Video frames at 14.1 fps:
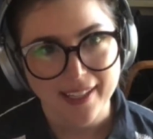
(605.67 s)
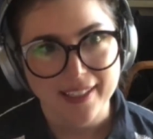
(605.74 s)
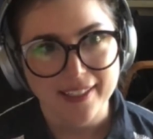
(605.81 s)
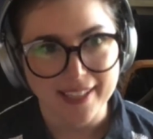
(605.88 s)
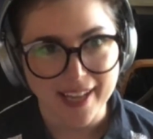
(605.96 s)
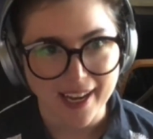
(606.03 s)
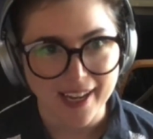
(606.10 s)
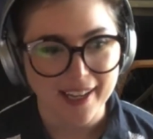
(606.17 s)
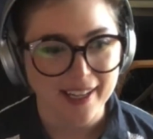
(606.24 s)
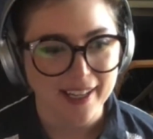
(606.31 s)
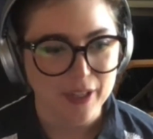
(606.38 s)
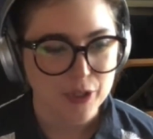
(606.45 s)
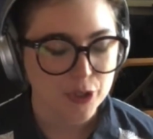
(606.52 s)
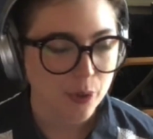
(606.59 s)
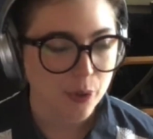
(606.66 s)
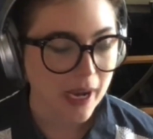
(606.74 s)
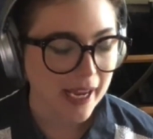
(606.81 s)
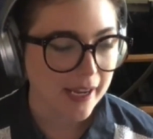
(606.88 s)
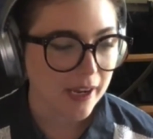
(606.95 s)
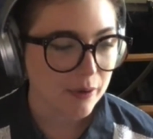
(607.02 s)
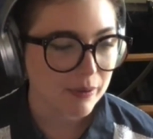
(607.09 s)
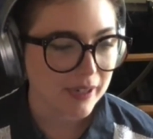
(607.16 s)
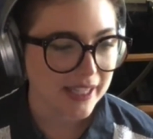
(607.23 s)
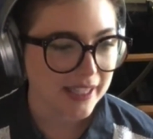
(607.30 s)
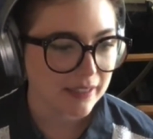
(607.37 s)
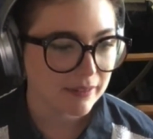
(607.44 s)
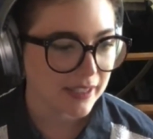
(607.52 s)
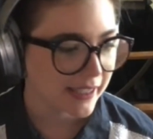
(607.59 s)
Yeah, so I got
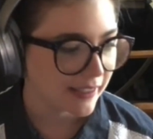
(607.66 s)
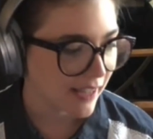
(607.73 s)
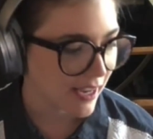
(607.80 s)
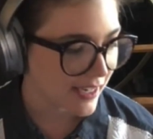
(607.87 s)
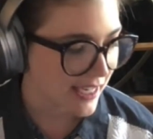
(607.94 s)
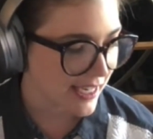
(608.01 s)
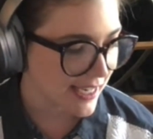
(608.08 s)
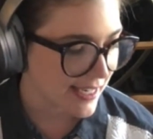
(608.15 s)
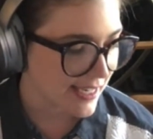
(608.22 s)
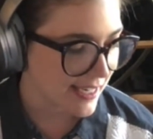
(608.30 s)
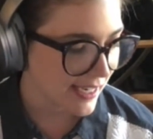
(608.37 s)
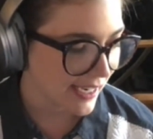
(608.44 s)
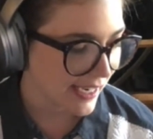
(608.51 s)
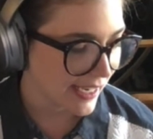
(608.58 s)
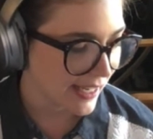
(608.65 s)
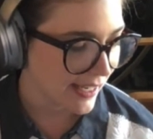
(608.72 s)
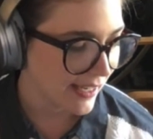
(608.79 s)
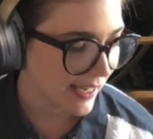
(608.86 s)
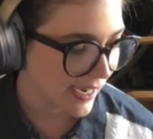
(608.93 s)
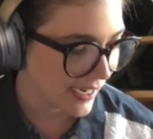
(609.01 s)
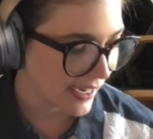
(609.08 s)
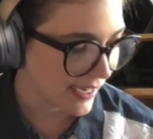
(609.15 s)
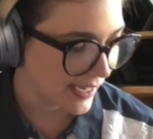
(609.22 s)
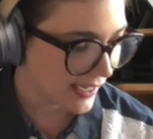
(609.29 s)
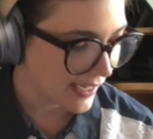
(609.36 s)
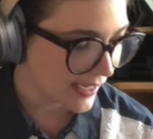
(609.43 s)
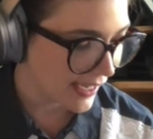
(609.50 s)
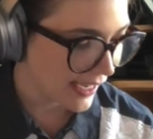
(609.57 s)
really, really lucky, and
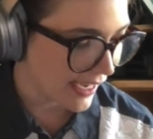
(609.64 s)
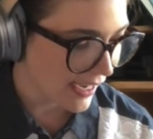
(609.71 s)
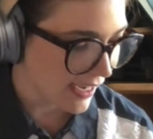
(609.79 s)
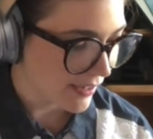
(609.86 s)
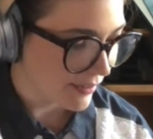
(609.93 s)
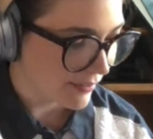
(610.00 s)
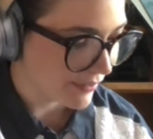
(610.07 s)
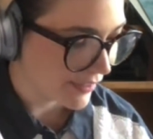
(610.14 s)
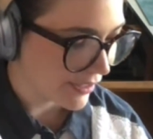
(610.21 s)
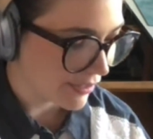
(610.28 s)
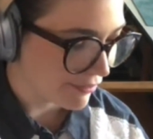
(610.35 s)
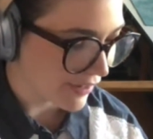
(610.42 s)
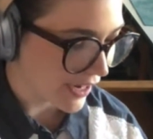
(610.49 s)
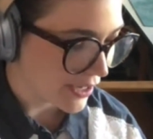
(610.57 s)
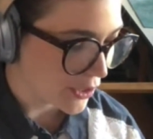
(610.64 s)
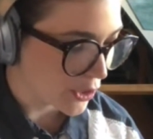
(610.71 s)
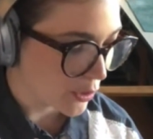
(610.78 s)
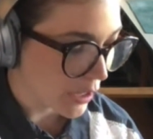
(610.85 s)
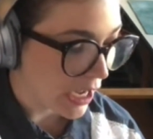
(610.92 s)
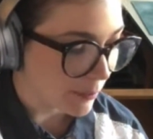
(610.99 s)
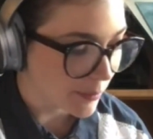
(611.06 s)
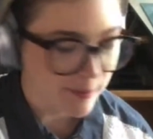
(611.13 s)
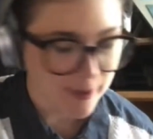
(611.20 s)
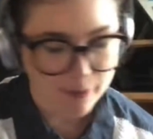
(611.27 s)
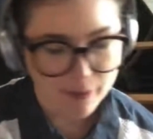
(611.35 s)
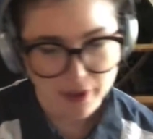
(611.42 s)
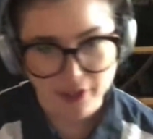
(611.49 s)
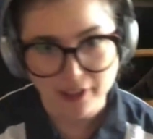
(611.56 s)
I have a friend who helped
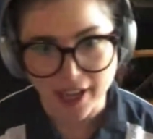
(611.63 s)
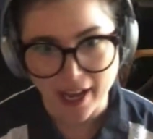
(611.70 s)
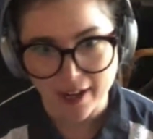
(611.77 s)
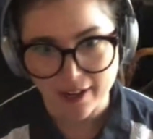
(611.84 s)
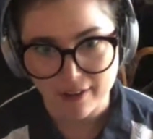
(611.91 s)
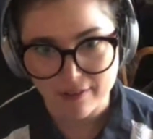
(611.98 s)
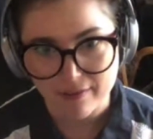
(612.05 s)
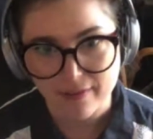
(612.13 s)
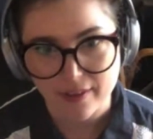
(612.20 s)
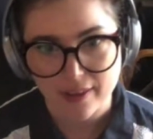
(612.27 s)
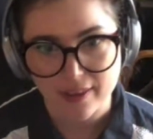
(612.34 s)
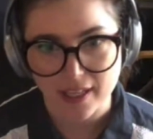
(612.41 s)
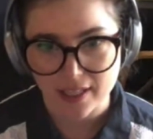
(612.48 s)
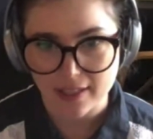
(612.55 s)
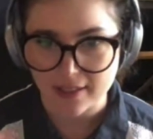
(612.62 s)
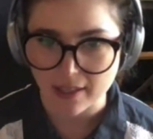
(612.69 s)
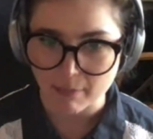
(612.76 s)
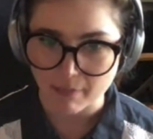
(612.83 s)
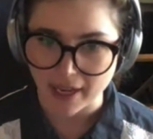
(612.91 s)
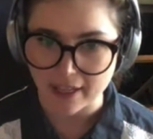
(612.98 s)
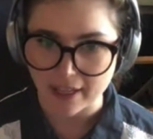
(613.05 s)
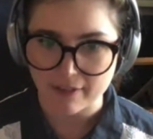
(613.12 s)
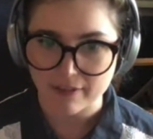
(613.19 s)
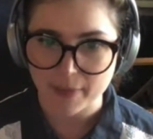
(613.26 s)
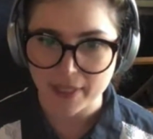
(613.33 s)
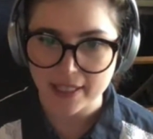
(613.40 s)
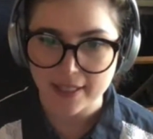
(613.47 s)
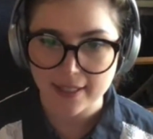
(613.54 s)
me with a lot of the things that might
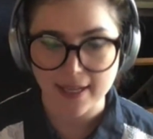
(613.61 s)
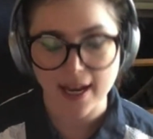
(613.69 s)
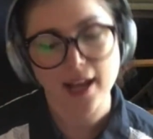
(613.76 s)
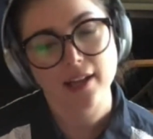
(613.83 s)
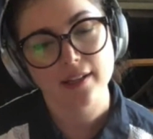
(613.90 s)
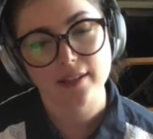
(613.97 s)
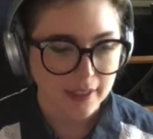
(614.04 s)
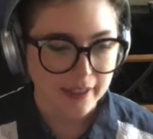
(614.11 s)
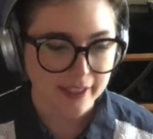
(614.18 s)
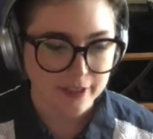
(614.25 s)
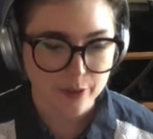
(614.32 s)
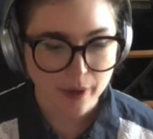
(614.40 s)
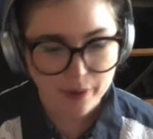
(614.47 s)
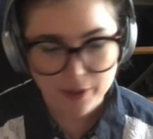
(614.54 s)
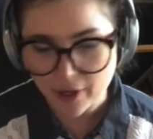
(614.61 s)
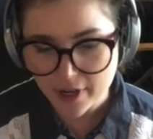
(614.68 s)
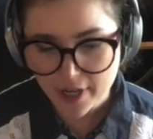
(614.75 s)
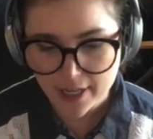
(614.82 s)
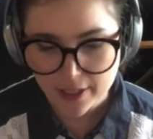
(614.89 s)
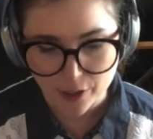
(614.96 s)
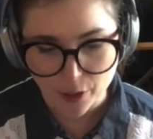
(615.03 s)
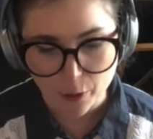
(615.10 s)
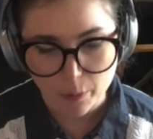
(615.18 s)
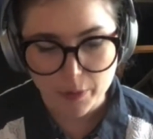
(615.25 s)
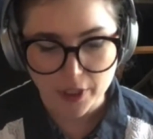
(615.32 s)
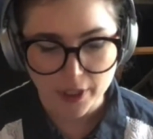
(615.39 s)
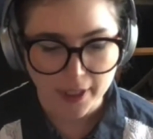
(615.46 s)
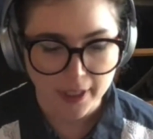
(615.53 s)
have been snags. Like, so I was already a
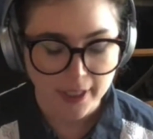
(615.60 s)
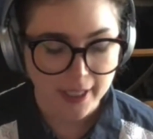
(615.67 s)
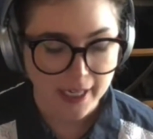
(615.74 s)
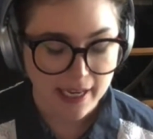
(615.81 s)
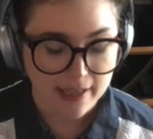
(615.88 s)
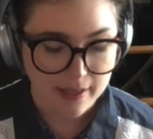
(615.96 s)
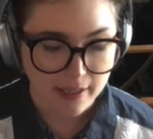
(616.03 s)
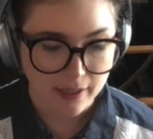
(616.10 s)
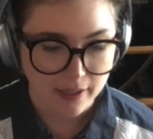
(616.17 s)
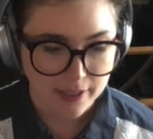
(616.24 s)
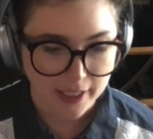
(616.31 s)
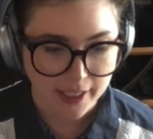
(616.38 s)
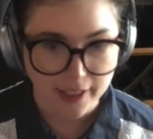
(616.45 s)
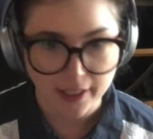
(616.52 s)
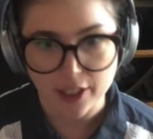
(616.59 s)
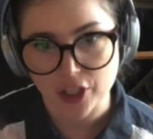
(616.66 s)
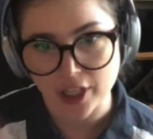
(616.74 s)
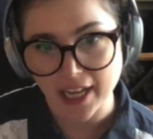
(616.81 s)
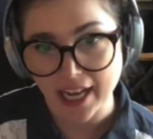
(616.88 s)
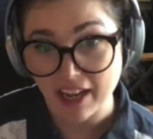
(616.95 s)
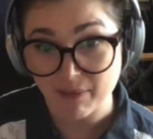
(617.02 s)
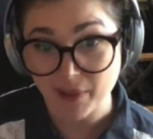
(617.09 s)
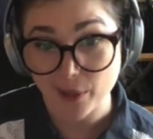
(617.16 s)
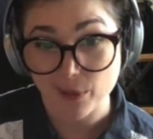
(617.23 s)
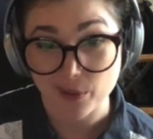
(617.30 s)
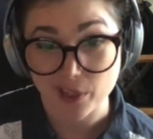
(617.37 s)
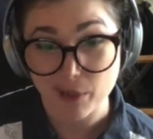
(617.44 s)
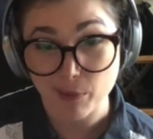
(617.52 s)
sculptor, and then articulation, I have
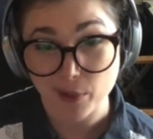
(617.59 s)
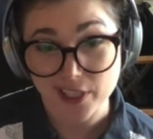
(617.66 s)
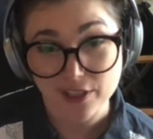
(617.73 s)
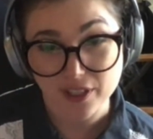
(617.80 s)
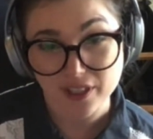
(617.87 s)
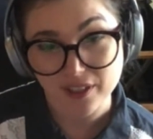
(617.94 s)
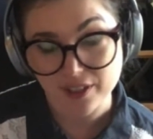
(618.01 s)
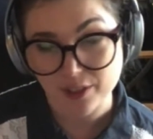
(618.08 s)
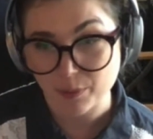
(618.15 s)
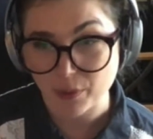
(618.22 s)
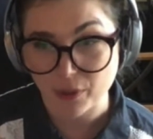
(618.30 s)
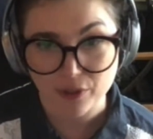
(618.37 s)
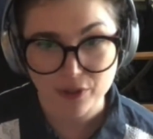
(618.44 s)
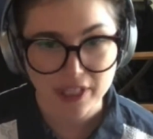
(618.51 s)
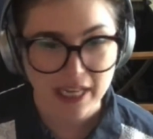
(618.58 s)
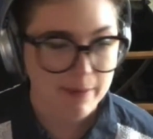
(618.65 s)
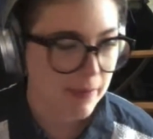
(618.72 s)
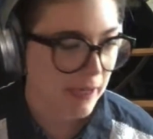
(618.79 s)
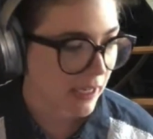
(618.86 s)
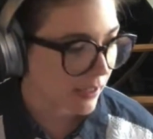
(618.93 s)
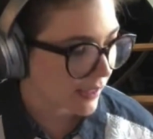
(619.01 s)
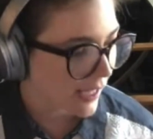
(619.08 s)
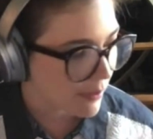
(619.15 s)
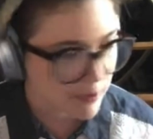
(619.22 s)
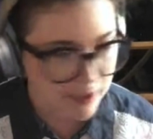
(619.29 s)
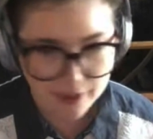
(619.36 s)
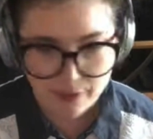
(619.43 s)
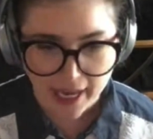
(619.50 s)
my own 3D printer, so prototyping,
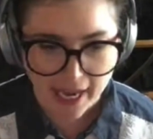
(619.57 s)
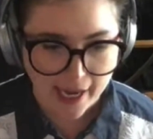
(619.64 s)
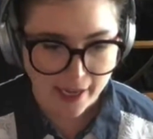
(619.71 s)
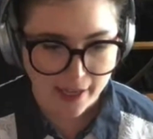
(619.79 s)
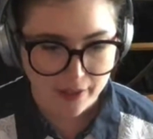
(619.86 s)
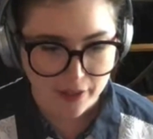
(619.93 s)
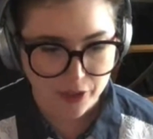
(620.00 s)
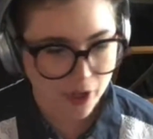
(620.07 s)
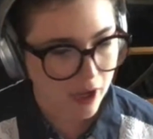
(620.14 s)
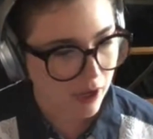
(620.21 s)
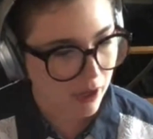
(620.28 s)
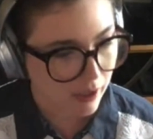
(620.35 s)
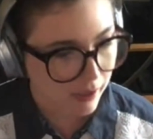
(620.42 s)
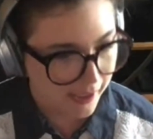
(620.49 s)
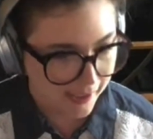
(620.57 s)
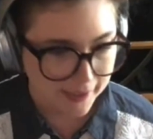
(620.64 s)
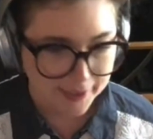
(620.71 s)
that was okay. The doll,